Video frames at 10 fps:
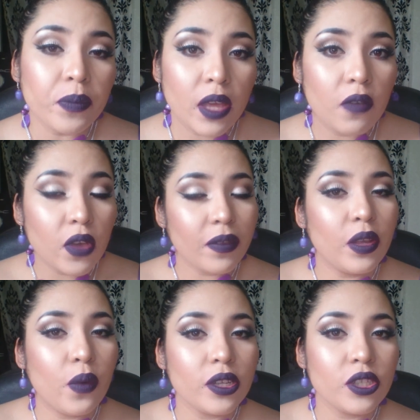If you have any
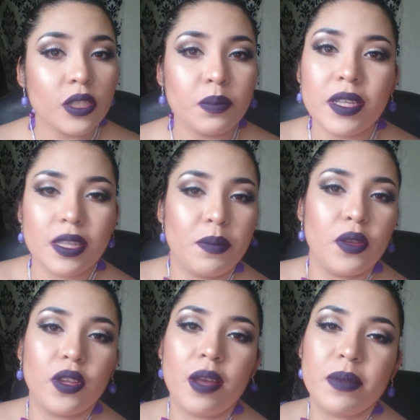questions, please let me know
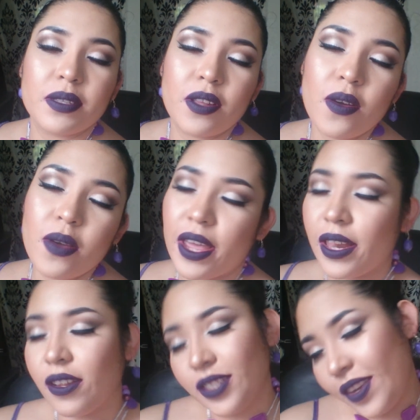in the comments below,
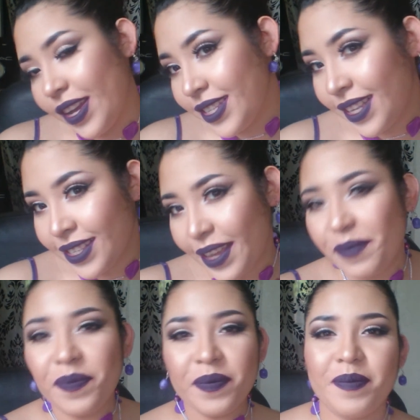and I'll see you guys next time.
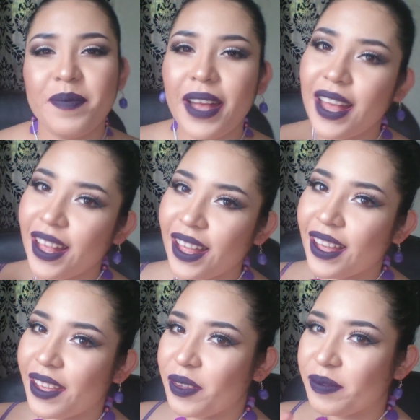Bye.